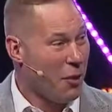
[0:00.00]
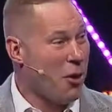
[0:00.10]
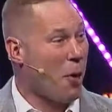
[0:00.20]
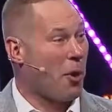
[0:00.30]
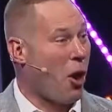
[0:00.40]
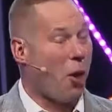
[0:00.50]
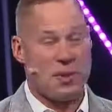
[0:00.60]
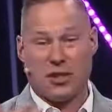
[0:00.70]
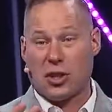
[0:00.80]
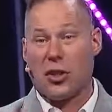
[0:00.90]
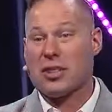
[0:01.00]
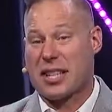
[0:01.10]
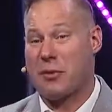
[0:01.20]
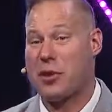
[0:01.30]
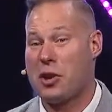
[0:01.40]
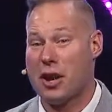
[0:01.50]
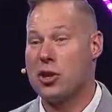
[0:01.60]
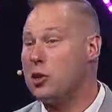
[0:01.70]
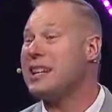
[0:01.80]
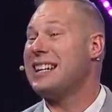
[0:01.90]
We open our homes. And so there's some of you here,
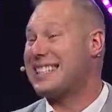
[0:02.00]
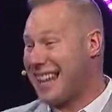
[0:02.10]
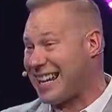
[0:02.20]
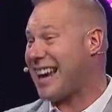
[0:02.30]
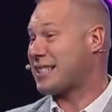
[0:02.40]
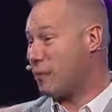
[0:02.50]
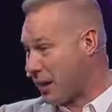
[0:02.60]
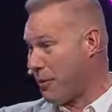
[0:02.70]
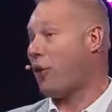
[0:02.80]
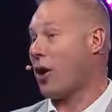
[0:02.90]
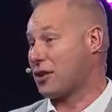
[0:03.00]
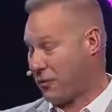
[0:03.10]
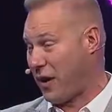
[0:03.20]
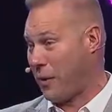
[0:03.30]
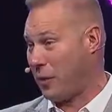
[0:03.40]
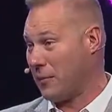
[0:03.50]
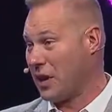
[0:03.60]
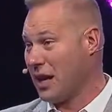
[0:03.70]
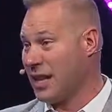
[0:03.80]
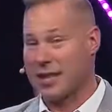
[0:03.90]
you need to say yes and become a foster family.
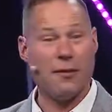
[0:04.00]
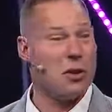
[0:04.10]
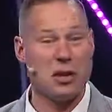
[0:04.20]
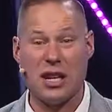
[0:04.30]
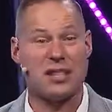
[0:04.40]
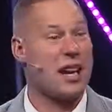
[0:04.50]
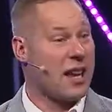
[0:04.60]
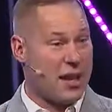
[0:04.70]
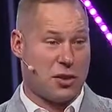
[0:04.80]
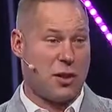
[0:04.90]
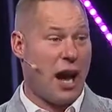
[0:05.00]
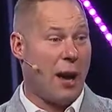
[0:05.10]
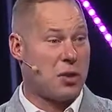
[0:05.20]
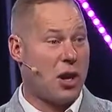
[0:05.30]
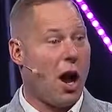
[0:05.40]
Some of you need to say yes to adoption.